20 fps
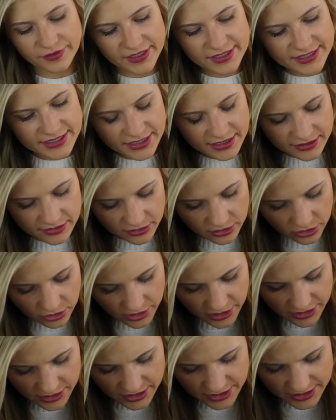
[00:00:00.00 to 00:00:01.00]
If I sit and
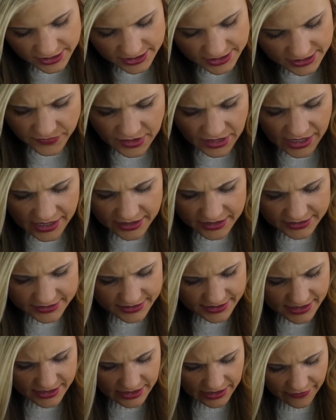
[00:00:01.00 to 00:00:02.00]
look at this, I can
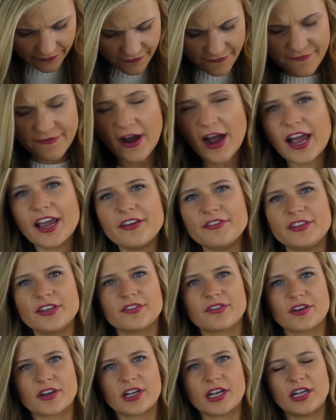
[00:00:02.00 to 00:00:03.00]
see like five
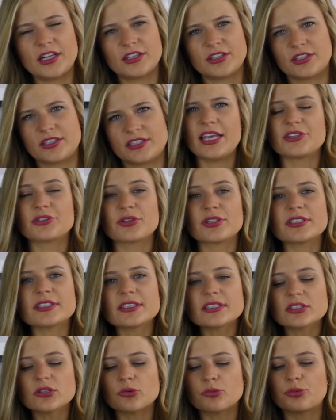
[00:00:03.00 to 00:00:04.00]
different colors. So this
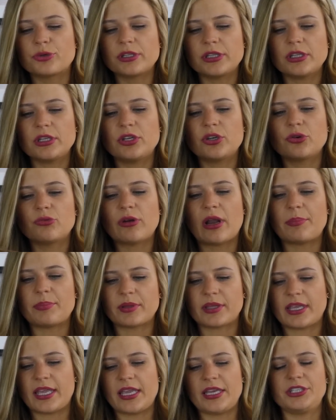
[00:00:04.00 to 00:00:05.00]
is a really good
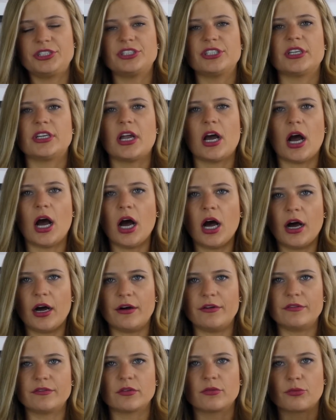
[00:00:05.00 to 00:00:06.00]
replication
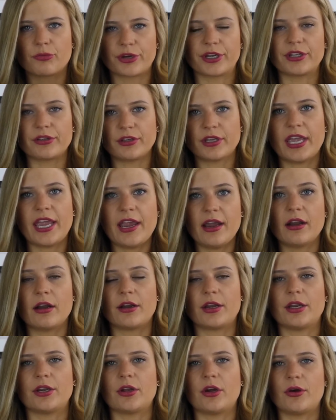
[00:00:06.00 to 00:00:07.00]
of real
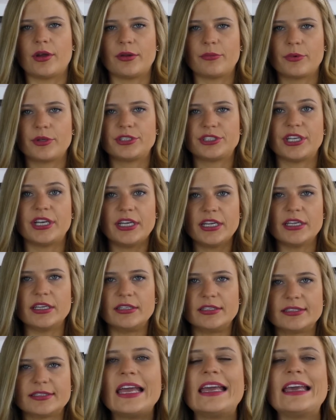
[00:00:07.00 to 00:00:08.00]
hair, you know, which it
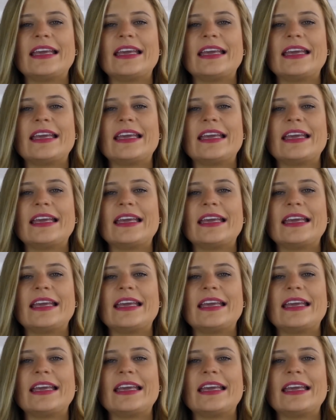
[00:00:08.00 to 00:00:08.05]
is.